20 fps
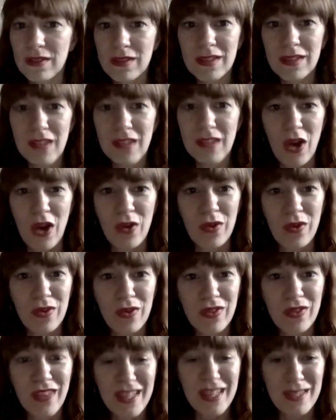So
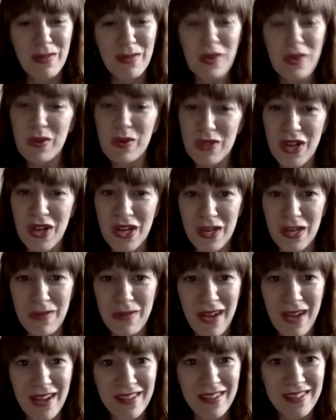that's the book we're talking about.